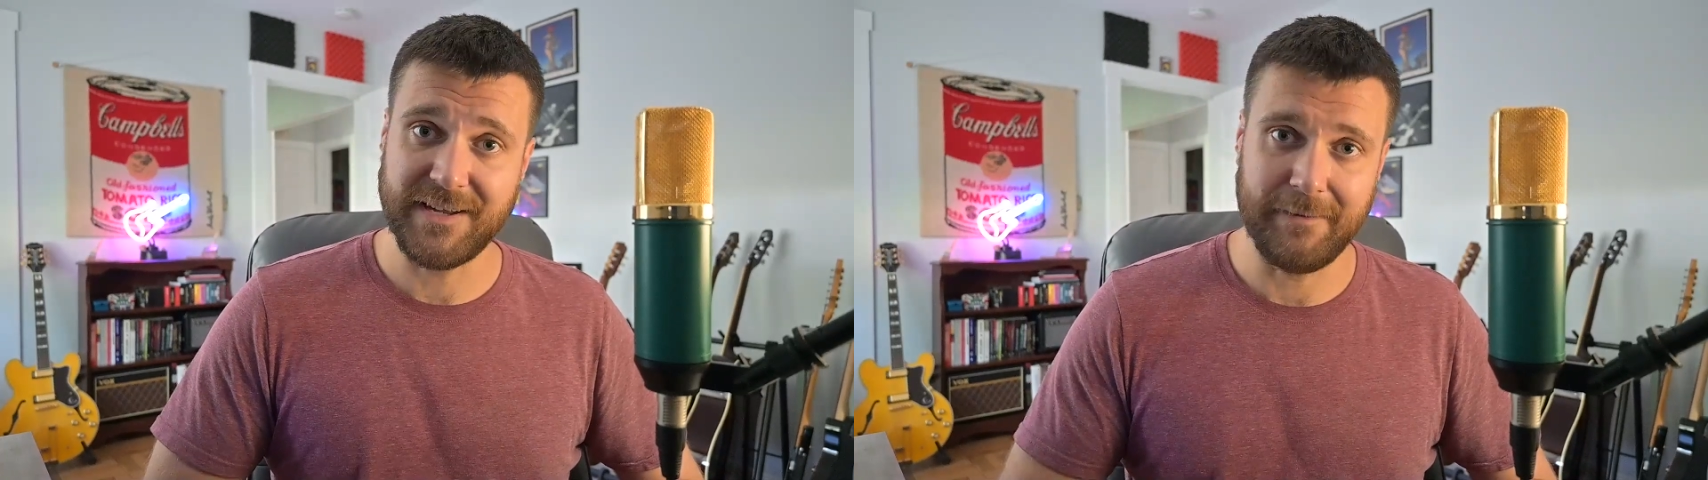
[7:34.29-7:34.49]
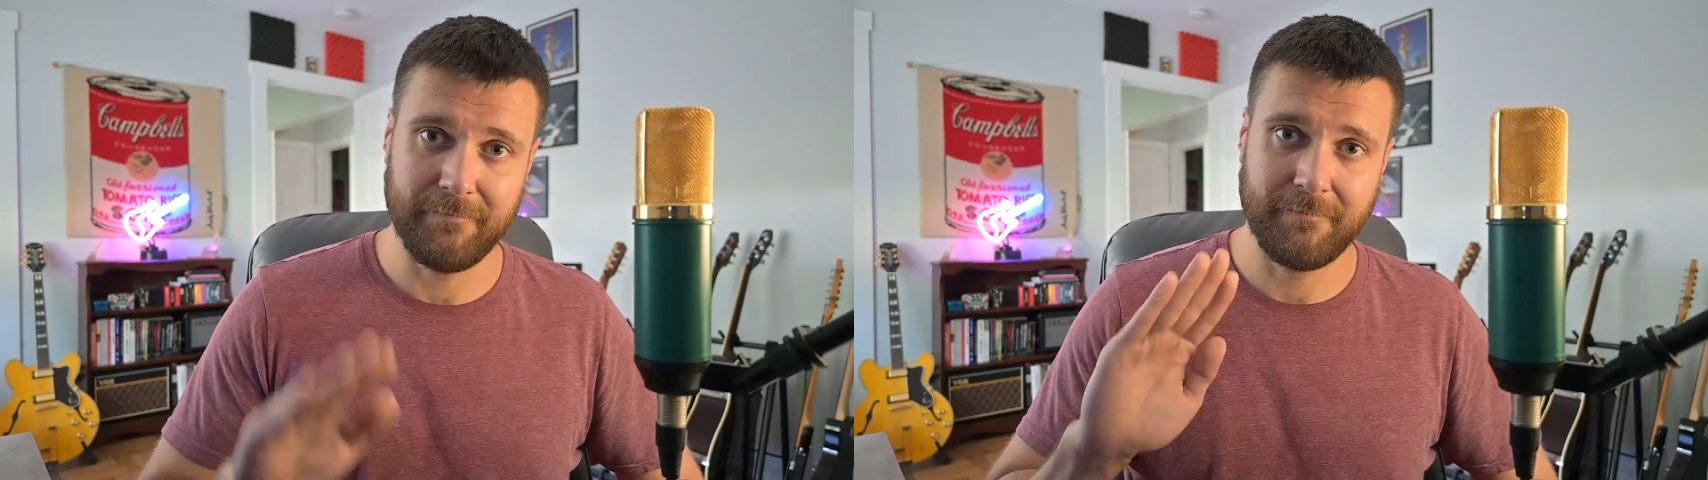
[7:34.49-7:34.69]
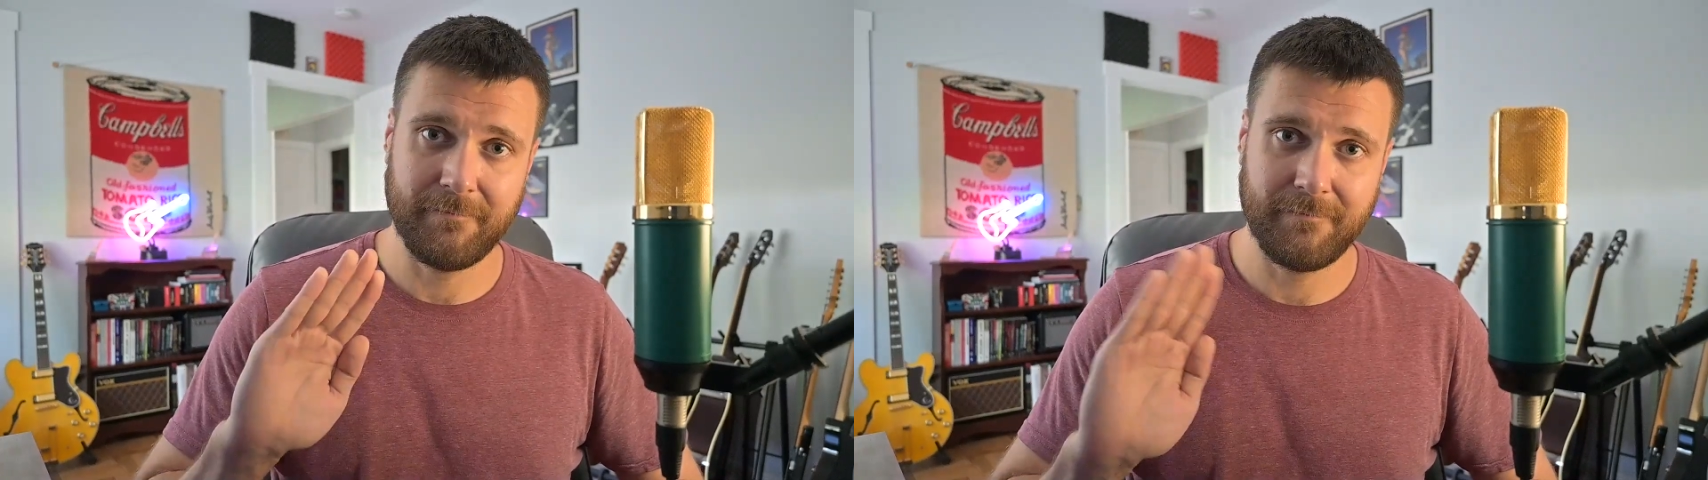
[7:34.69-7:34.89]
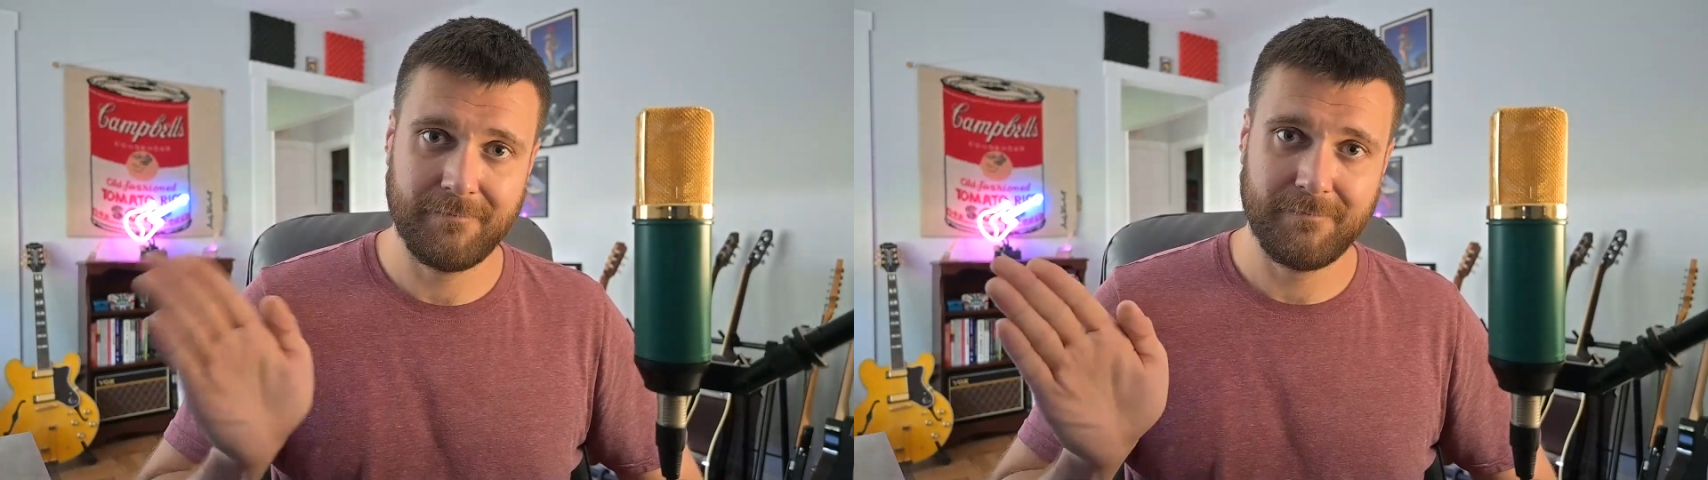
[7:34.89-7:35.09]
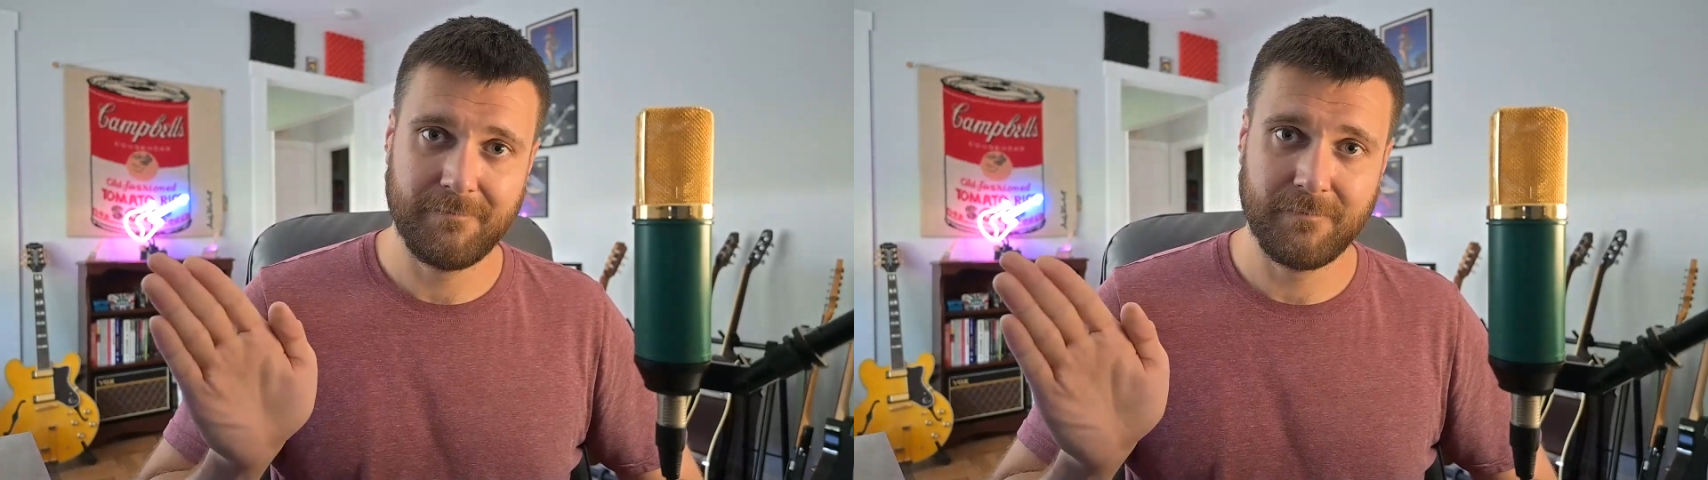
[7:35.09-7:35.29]
time.
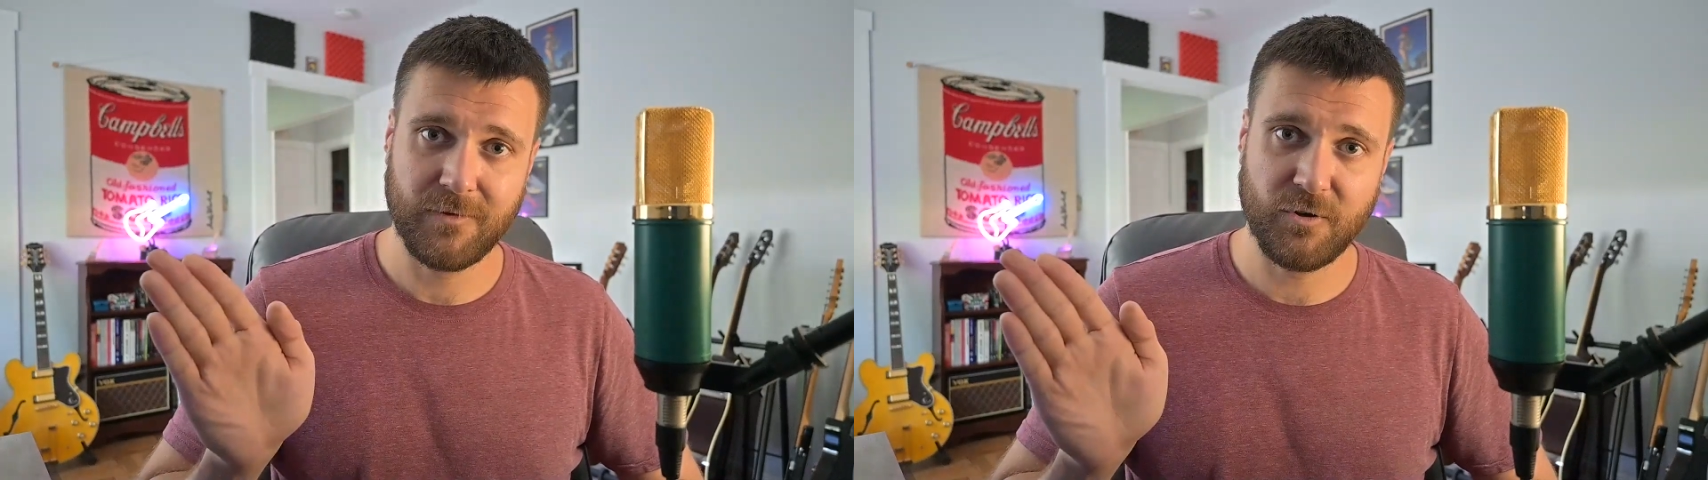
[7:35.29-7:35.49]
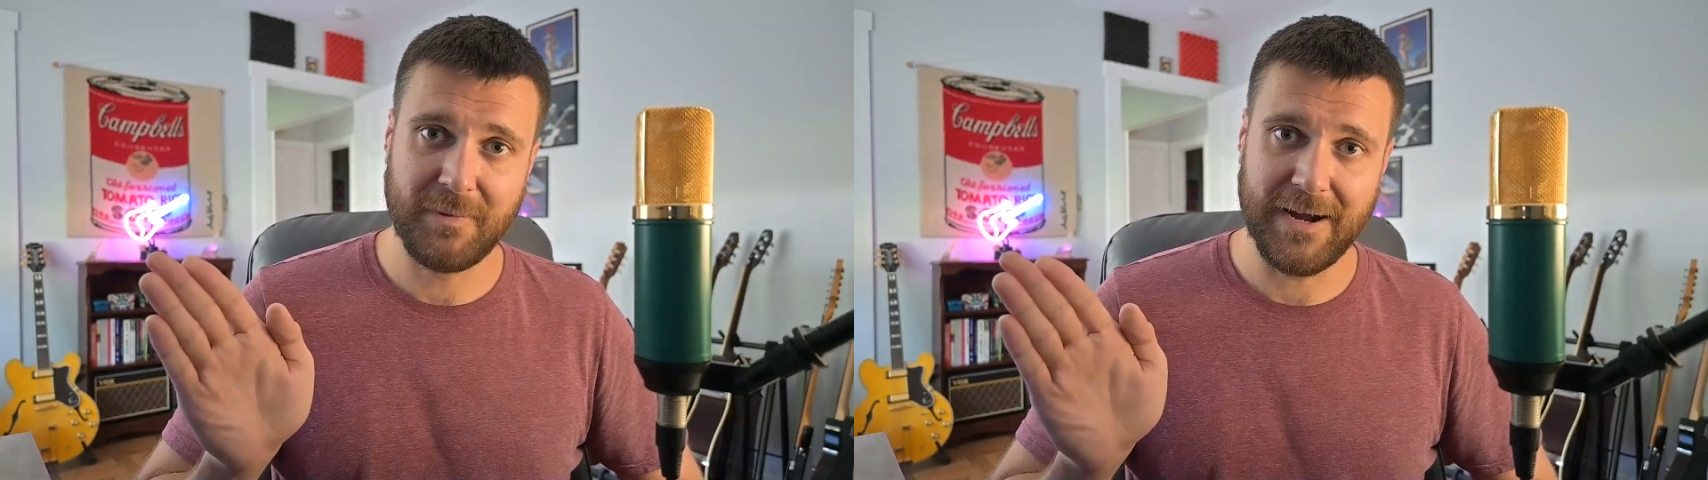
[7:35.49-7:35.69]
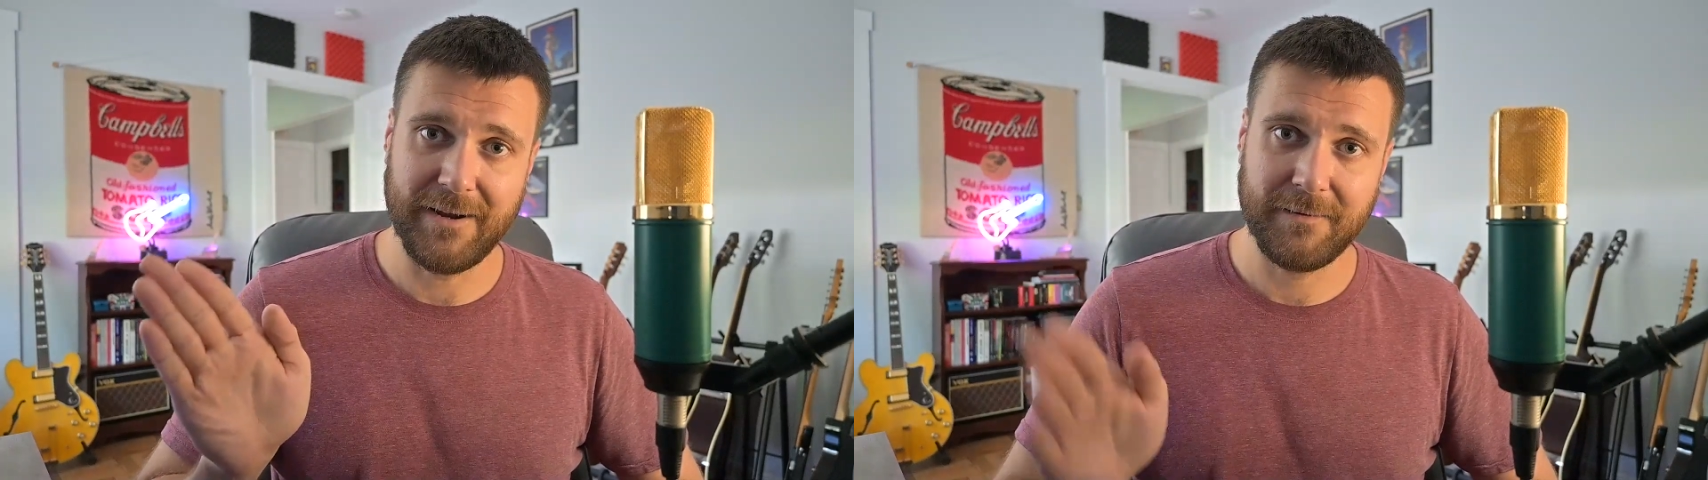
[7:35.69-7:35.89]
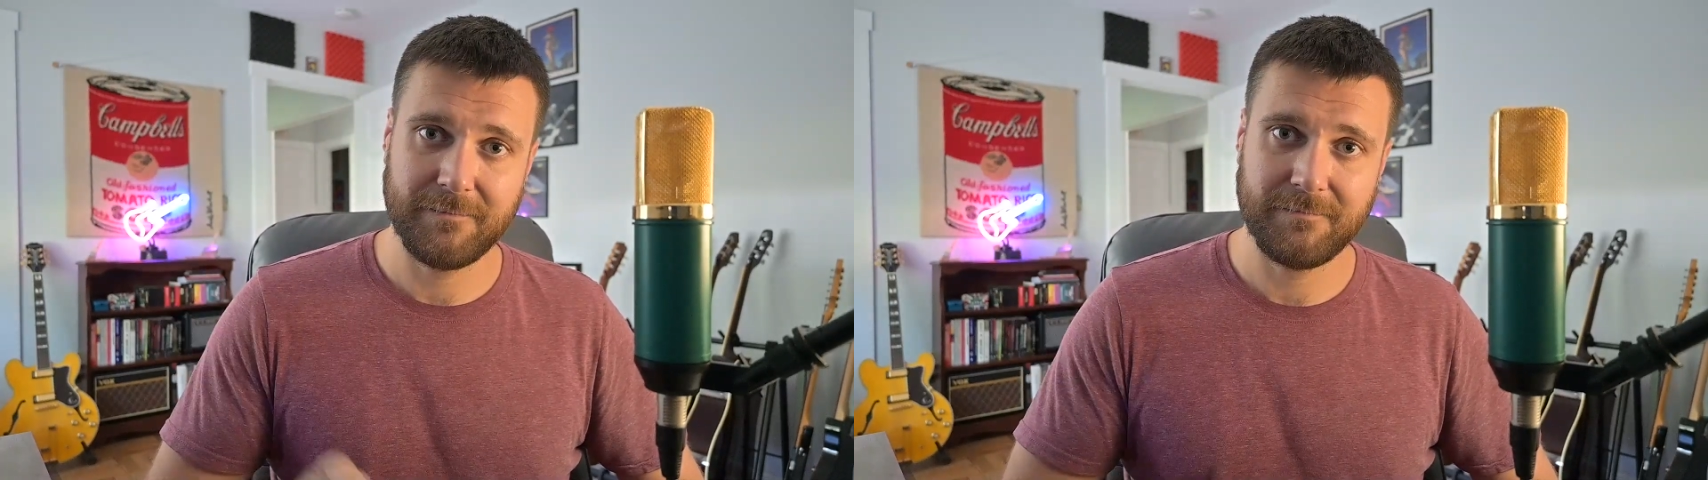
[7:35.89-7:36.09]
Goodbye.